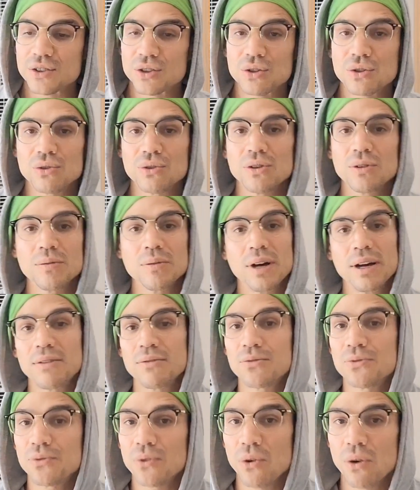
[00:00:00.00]
school
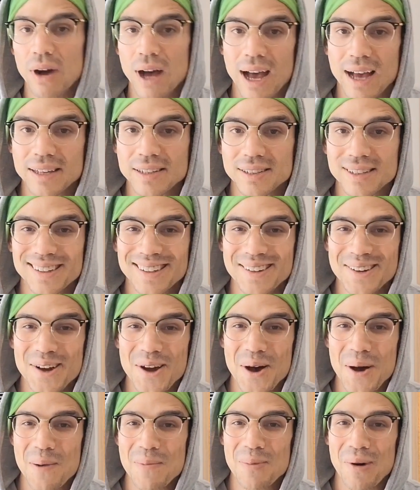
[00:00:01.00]
and
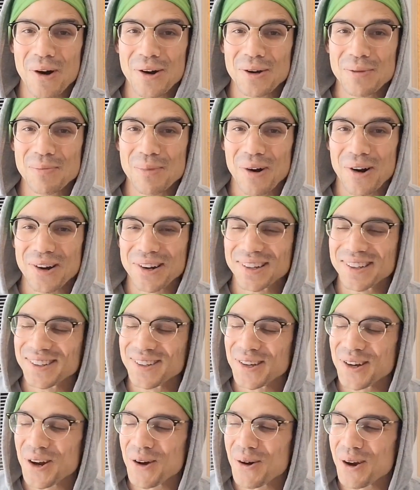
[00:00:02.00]
full-assing party,
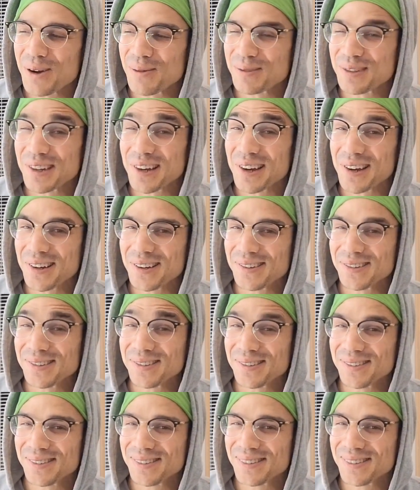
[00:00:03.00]
you know what I'm saying?